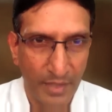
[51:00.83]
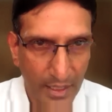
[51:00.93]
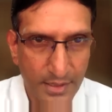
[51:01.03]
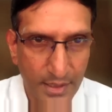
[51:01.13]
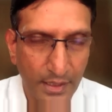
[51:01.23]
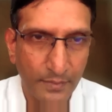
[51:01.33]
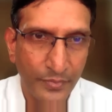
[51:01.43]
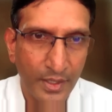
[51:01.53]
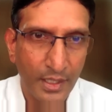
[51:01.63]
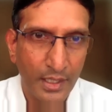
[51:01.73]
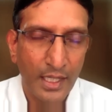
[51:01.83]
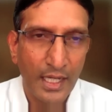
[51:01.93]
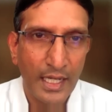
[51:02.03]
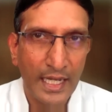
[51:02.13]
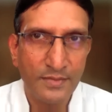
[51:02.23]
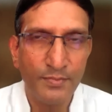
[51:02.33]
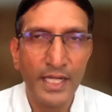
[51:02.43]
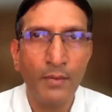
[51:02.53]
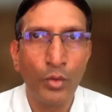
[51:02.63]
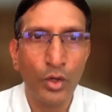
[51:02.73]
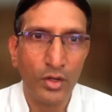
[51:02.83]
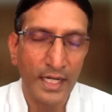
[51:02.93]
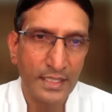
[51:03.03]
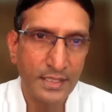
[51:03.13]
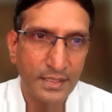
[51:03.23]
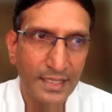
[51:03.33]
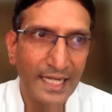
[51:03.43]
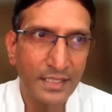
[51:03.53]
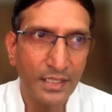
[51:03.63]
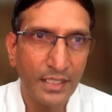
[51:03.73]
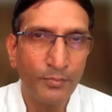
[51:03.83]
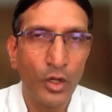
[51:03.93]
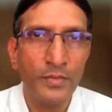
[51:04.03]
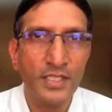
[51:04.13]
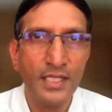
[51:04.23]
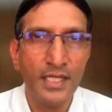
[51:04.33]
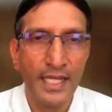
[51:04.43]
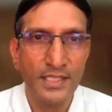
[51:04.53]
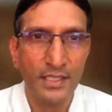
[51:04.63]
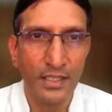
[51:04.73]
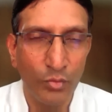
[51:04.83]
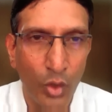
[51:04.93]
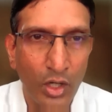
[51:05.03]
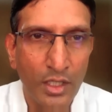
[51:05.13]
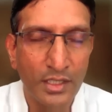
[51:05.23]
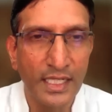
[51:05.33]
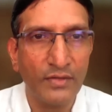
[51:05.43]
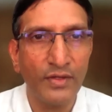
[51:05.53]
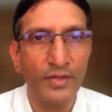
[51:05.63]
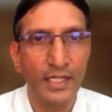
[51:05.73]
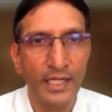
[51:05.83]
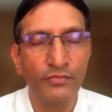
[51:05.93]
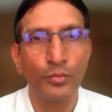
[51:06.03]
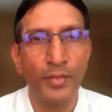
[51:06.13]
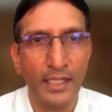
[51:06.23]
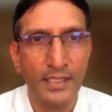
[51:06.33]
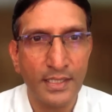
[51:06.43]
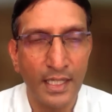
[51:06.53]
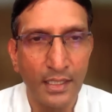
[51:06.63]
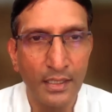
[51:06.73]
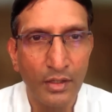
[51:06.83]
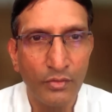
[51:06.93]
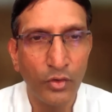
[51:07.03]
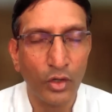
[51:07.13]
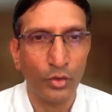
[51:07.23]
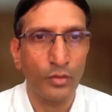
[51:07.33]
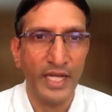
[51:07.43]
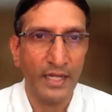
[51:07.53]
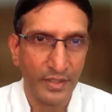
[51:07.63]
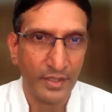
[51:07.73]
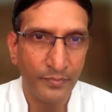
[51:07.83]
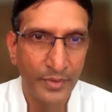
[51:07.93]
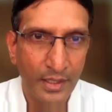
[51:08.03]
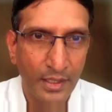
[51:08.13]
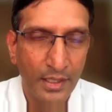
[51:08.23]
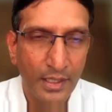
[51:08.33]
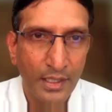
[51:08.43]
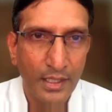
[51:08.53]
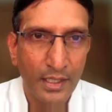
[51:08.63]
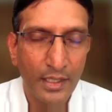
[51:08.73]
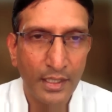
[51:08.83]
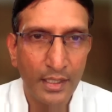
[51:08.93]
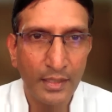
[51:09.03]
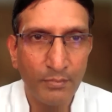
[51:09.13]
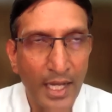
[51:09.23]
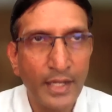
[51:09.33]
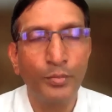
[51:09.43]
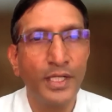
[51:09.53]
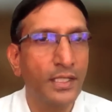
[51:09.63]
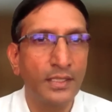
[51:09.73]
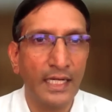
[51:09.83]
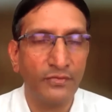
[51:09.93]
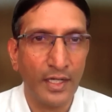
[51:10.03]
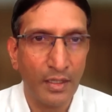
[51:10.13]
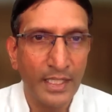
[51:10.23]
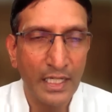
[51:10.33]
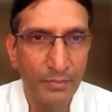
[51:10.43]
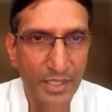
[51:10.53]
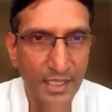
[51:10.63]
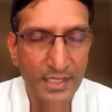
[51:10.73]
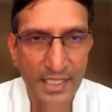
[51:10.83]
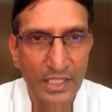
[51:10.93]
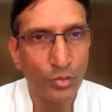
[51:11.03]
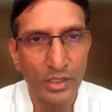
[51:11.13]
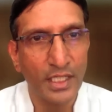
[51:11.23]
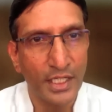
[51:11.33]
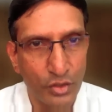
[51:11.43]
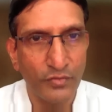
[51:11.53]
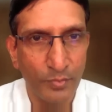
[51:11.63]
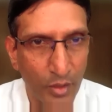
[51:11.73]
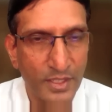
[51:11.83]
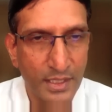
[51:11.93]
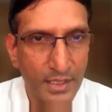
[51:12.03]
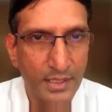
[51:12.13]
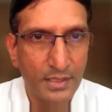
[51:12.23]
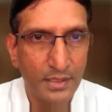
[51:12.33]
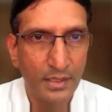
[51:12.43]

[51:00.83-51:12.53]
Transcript: Pakistan has become more or less that diplomacy is a reward that we will give to Pakistan for good behavior. In my opinion, that fundamentally misunderstands what the nature of diplomacy is.